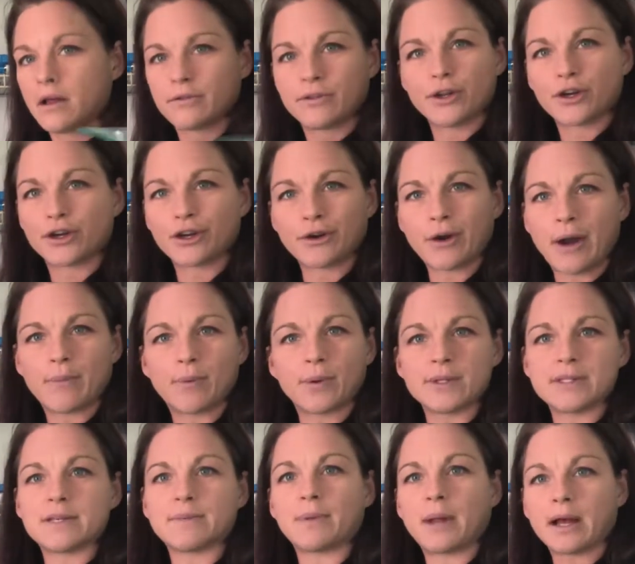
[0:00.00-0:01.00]
they're gonna grab
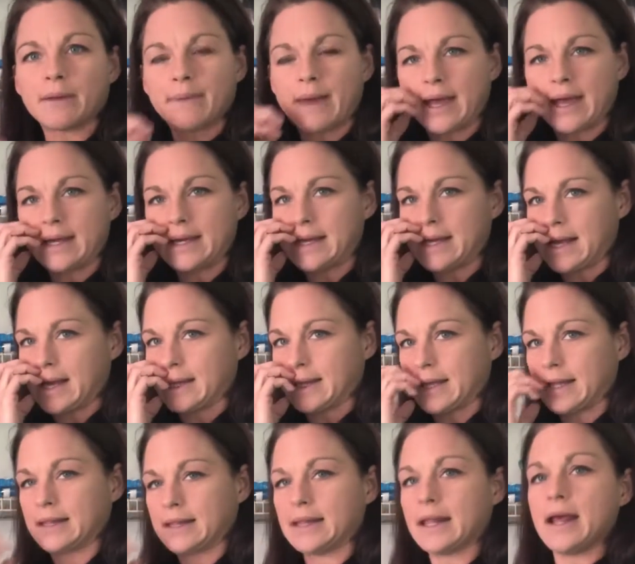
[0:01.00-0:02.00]
one Ziploc baggie, and
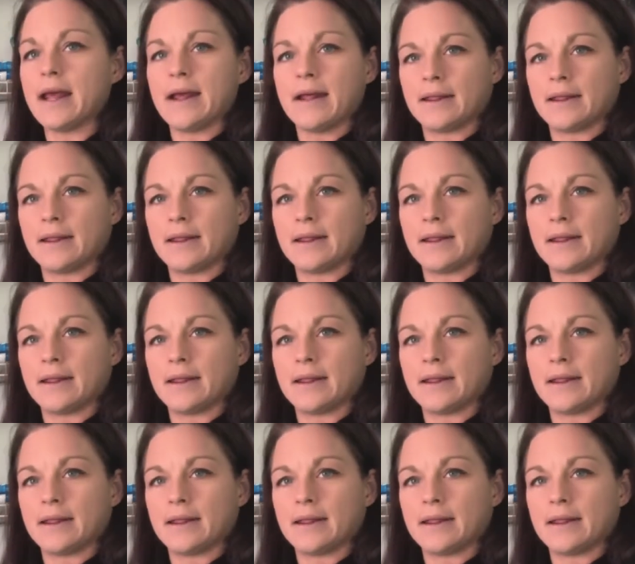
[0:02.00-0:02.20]
then